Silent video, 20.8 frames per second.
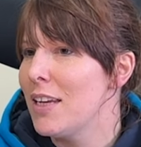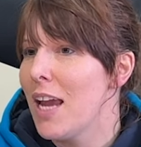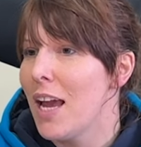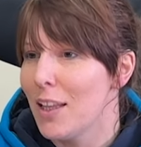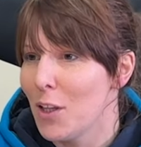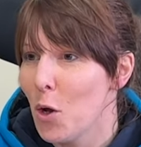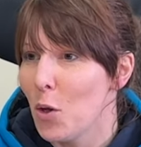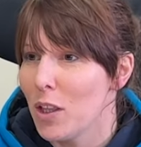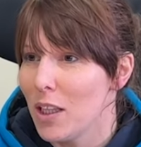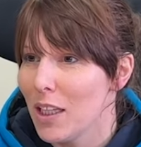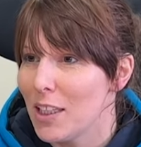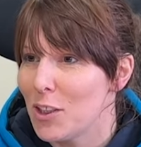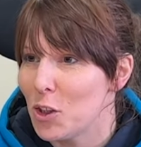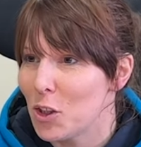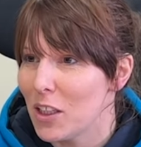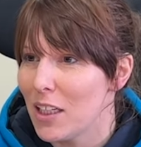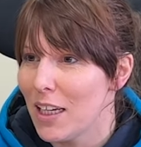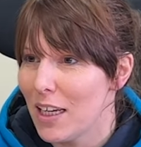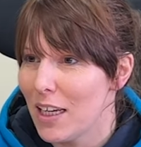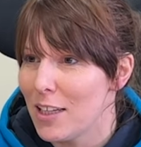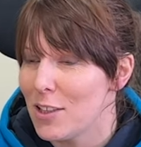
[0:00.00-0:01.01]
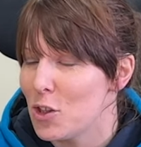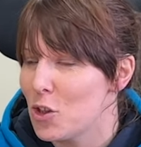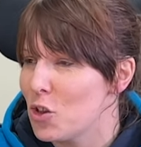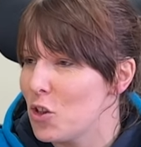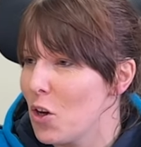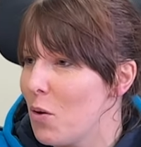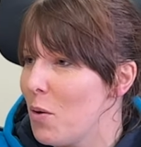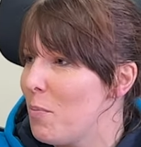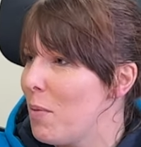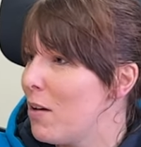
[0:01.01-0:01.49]
Yellow, literally, it's
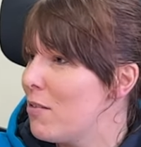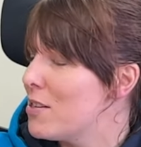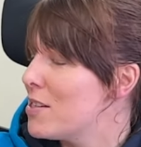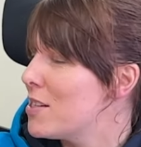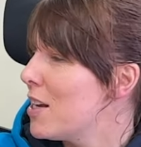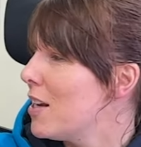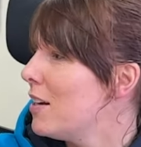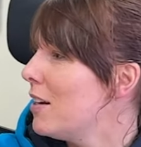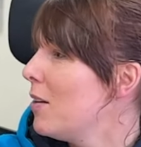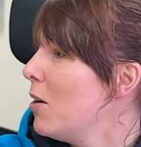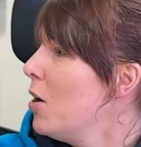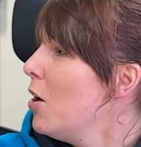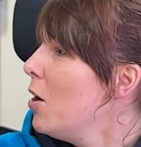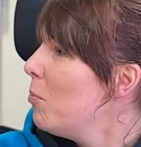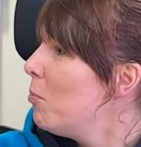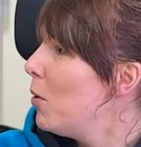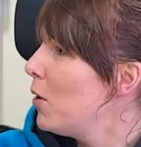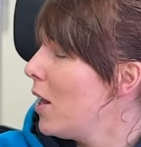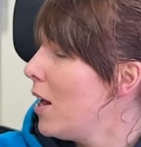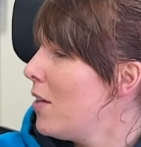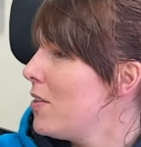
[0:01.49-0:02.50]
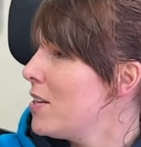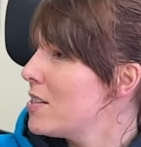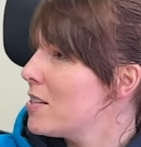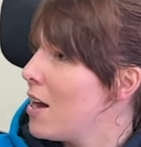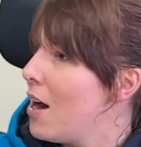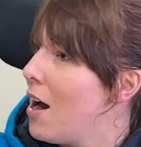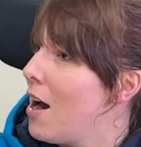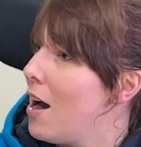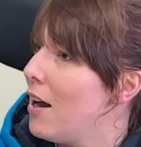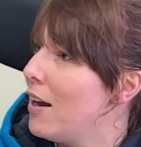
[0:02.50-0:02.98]
so embarrassing. But like this
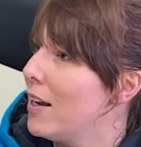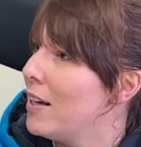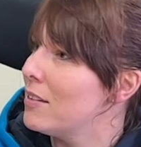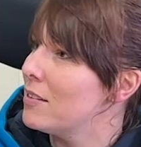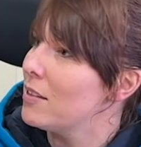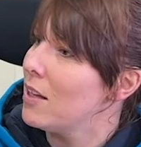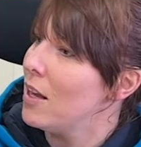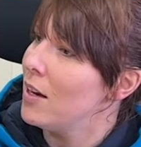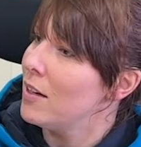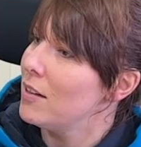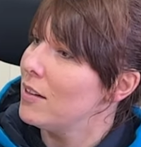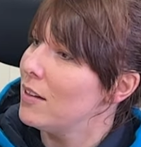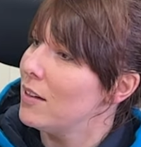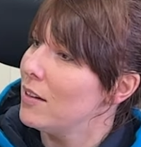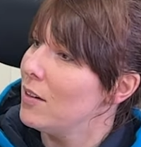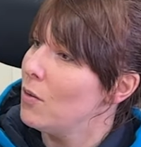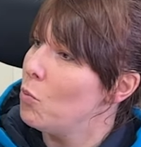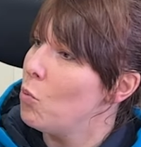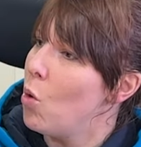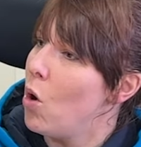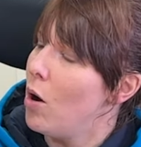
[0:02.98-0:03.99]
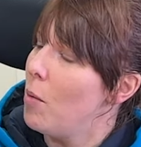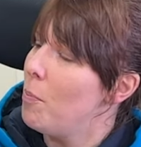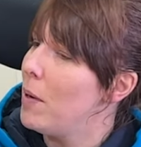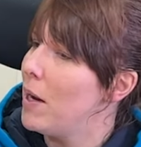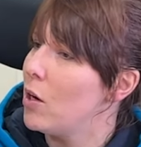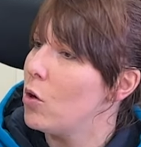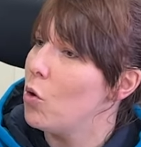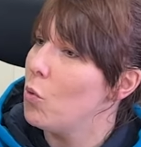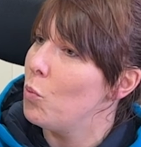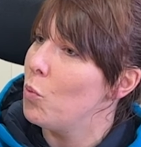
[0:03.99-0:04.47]
car, it's like what a
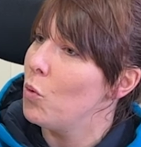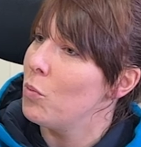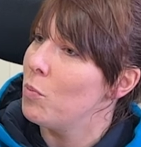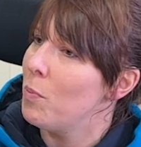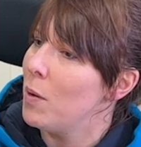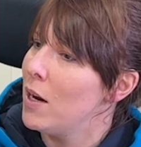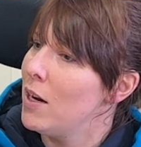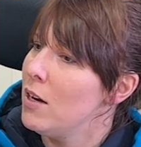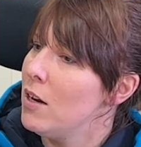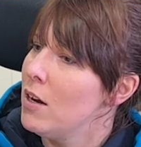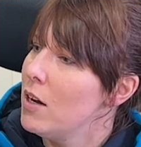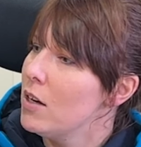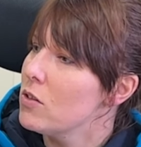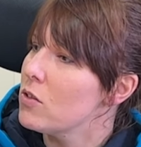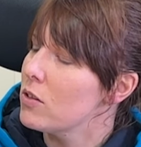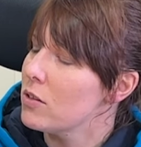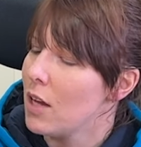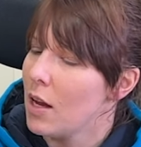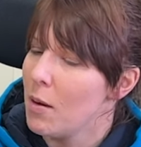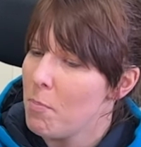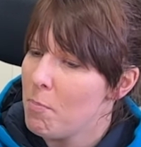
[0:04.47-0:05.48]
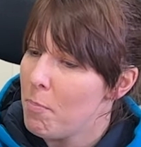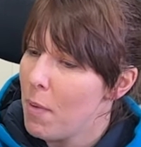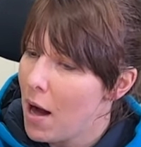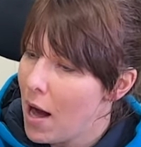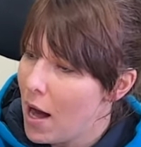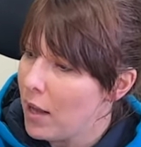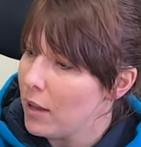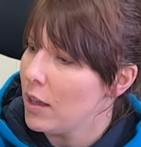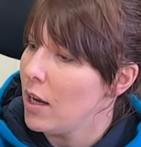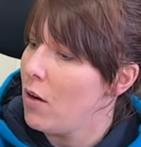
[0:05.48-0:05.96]
pickup would be. So it's like
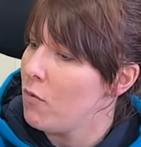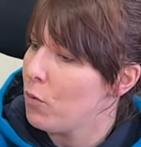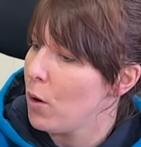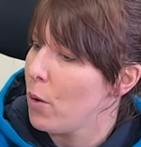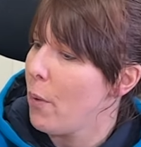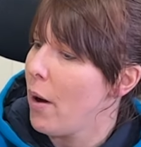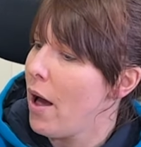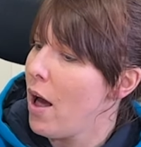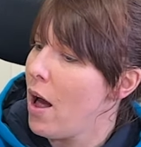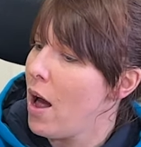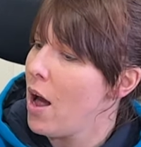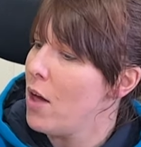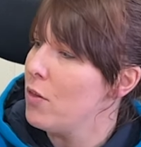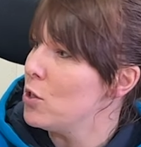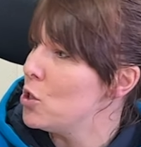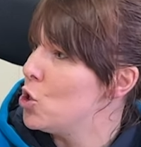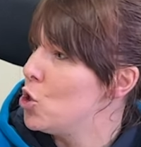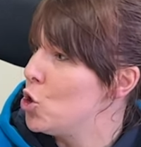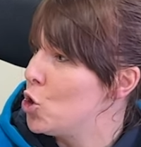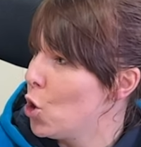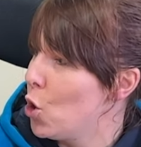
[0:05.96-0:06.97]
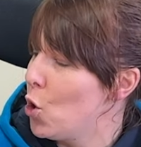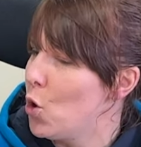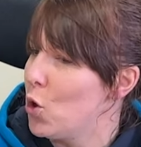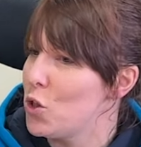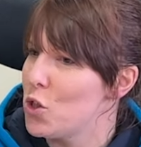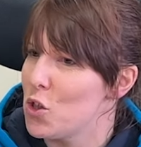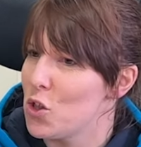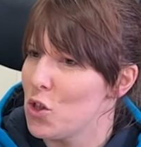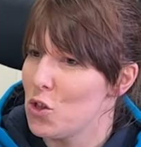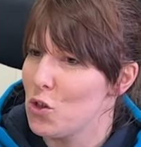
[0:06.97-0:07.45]
barley everywhere. There's
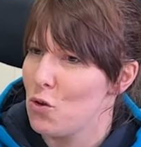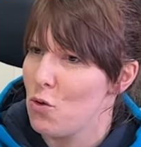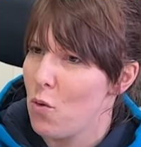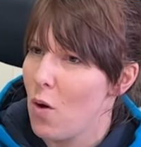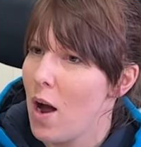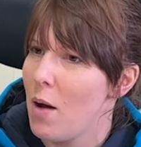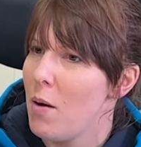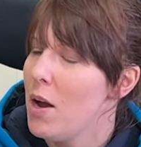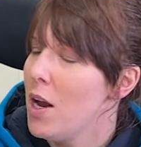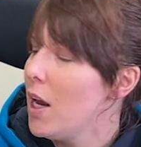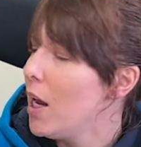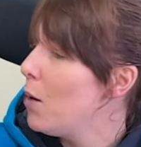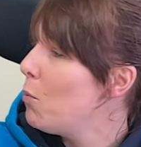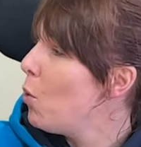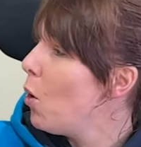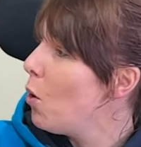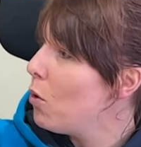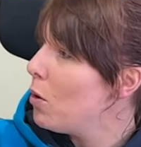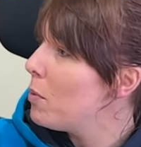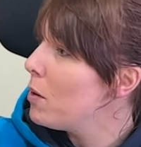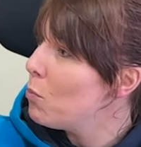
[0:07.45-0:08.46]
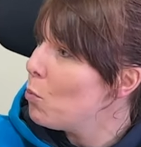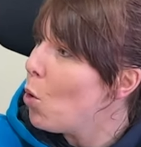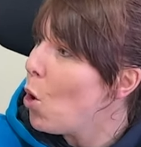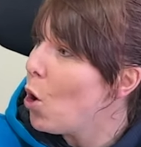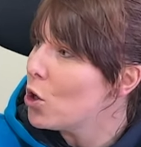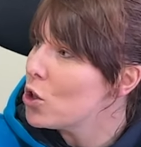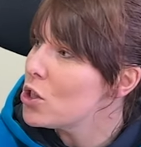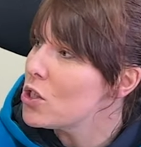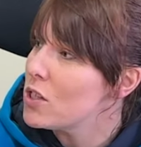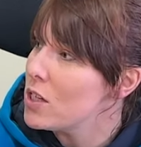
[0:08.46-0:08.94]
dust. there's crap. It won't have been
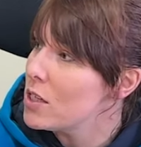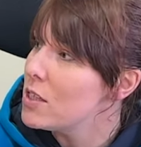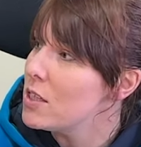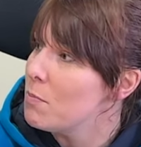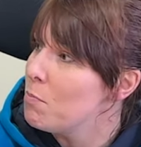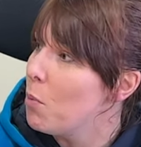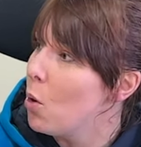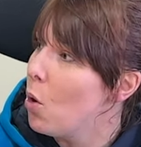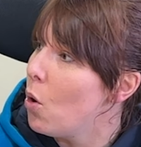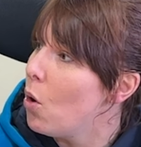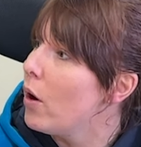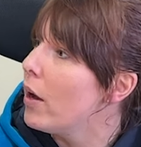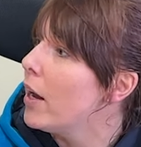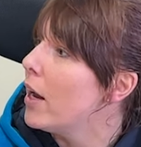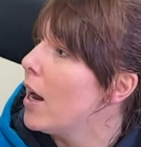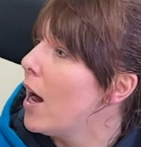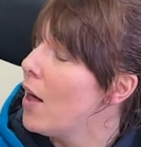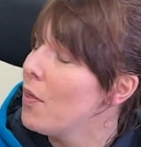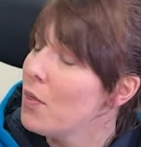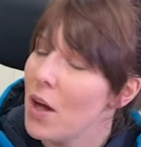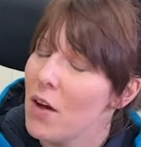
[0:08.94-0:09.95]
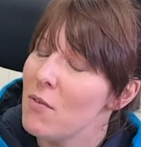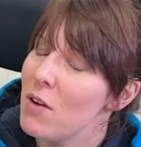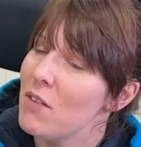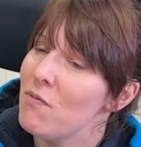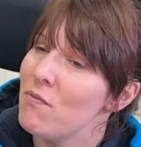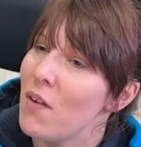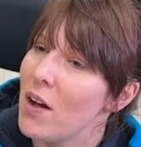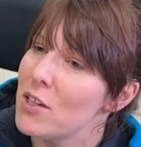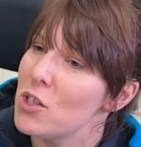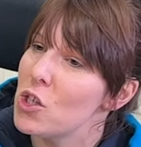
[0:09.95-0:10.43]
washed since he bought it. And I mean,
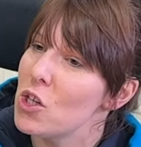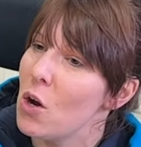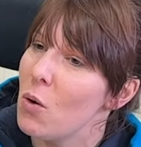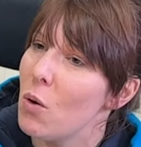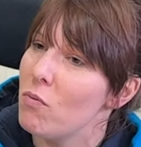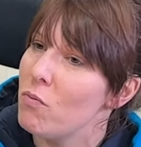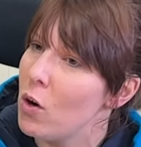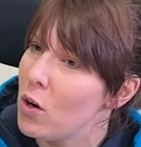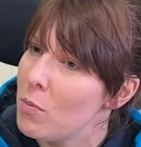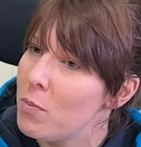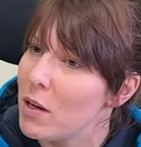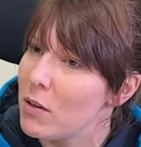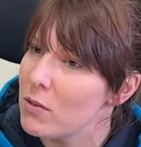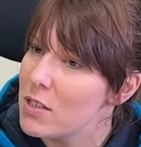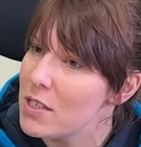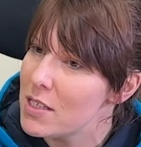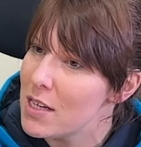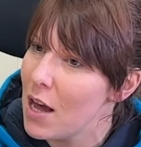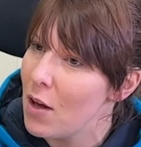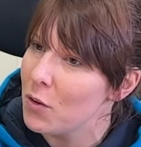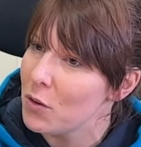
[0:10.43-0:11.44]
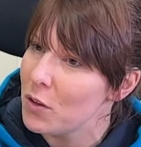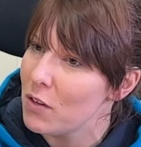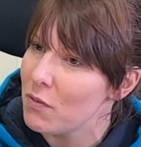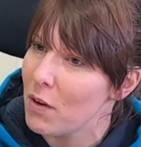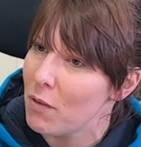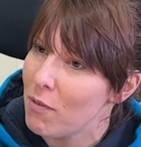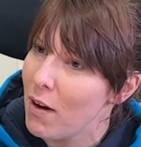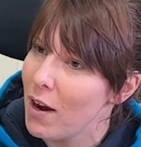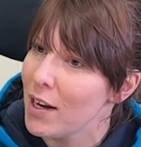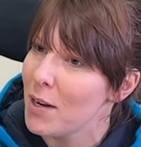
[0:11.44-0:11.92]
in fact, you know what? Roy would be able to tell you
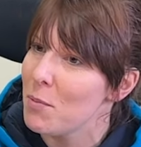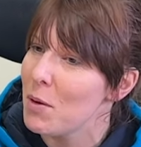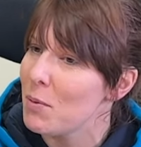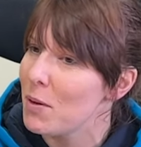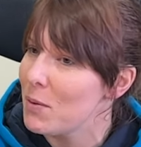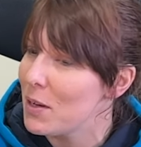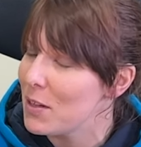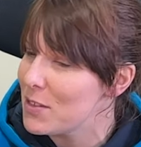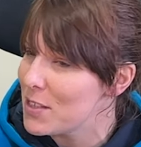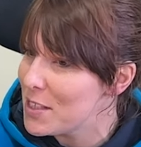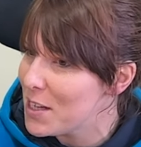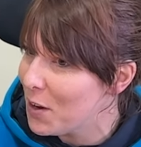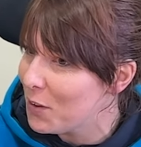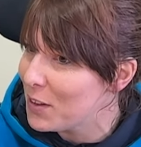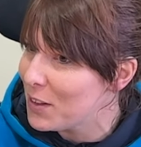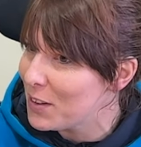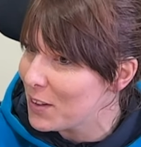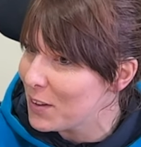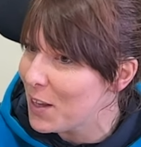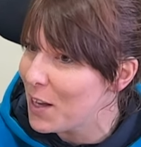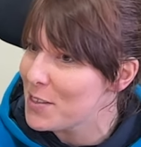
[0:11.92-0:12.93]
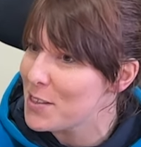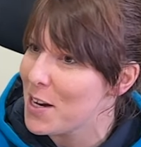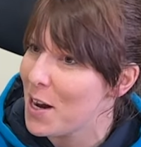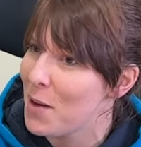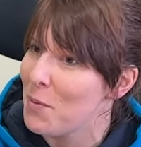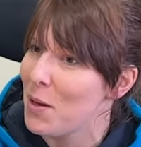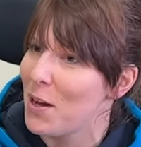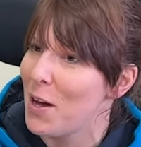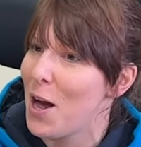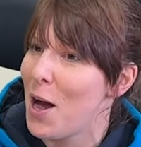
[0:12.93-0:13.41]
if I rang him. He would be able to tell you the last
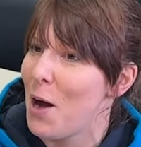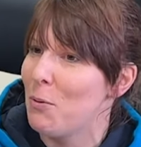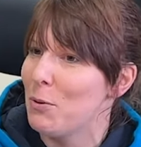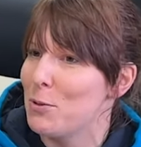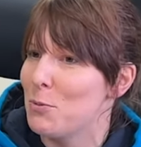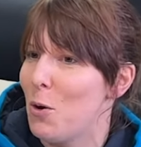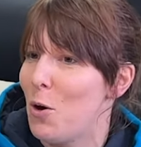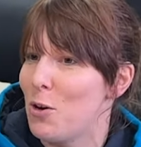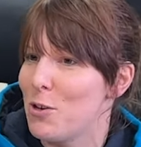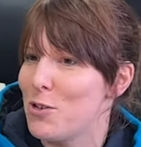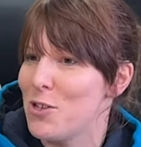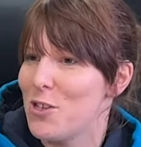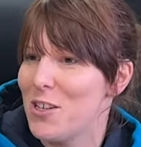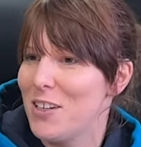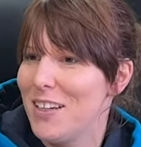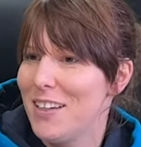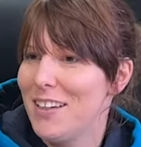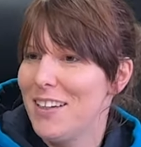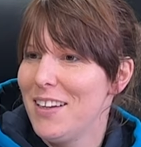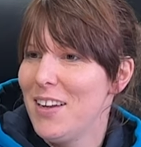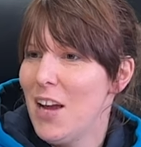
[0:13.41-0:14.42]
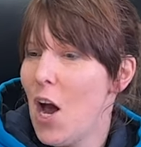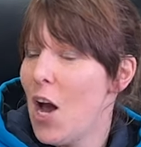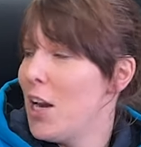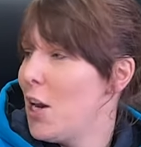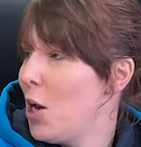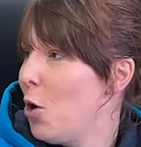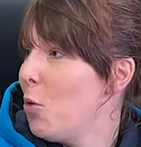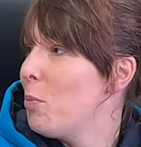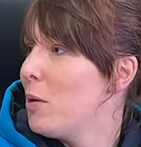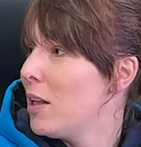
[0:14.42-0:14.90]
time that car was washed. Yeah. And
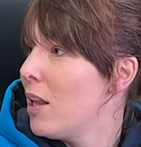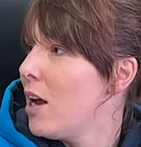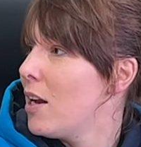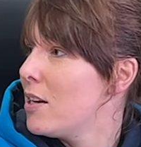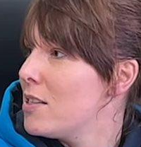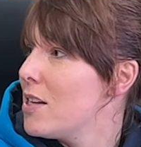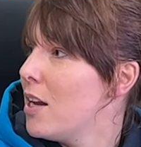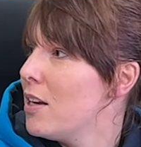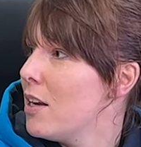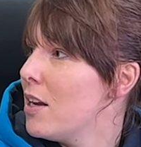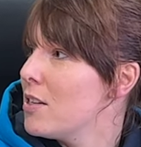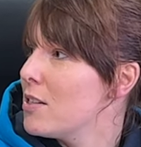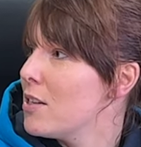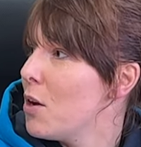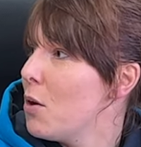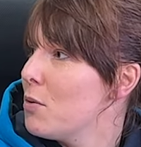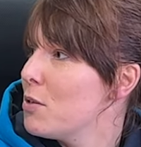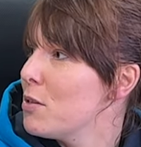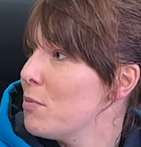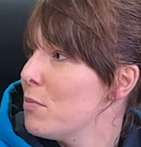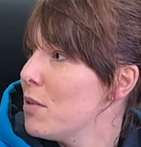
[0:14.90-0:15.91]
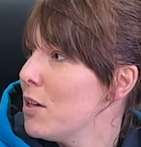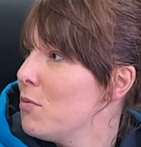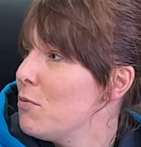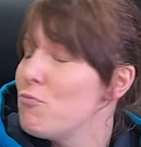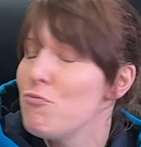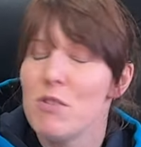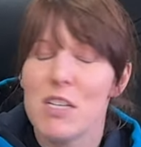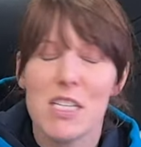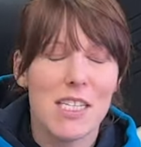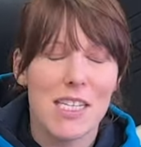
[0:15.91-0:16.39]
it'll be like 10 years ago or something.
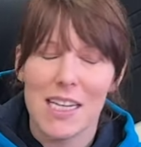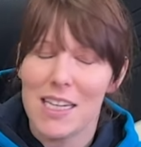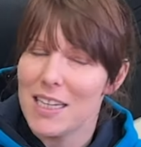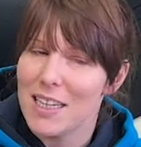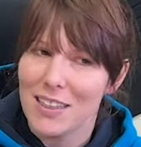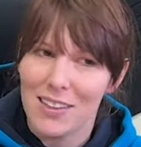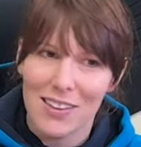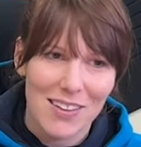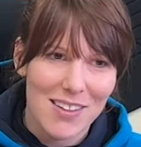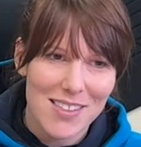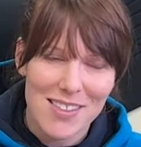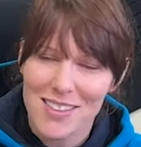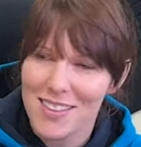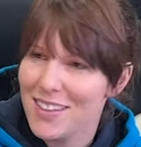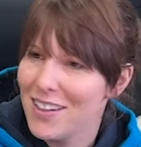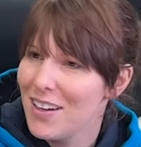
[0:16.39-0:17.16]
Ridiculous.